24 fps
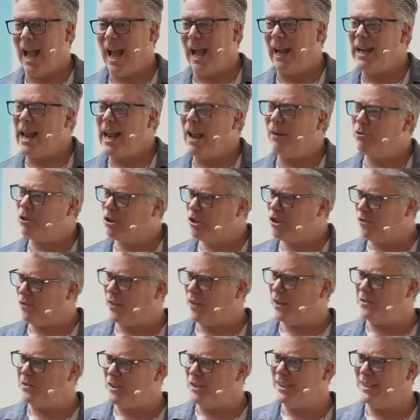On average,
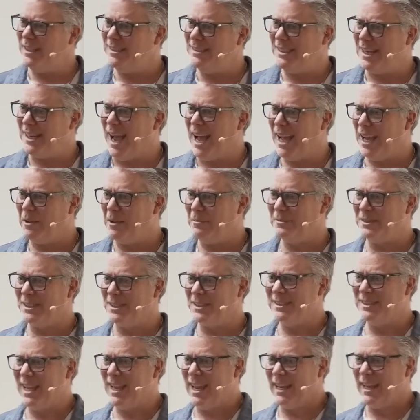15
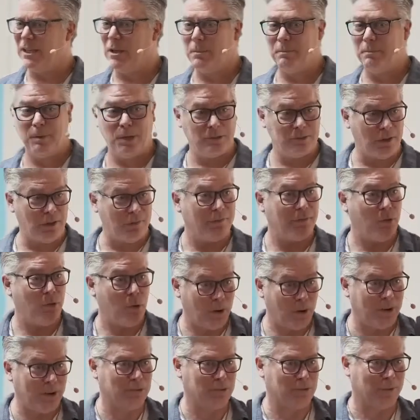times a day compared to
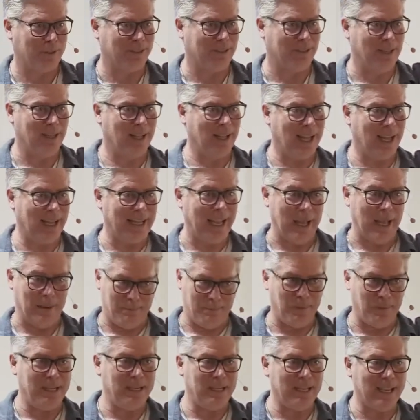400.
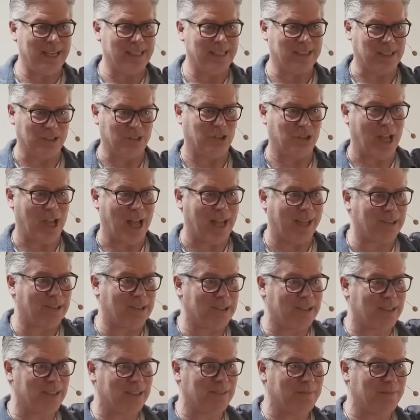Again, be ye as a
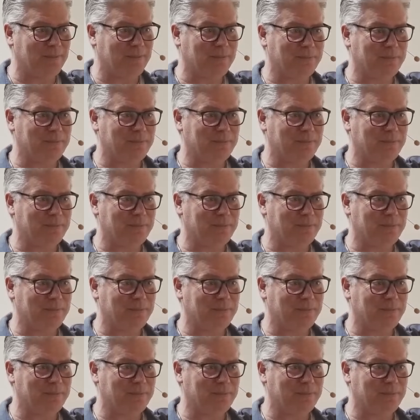child.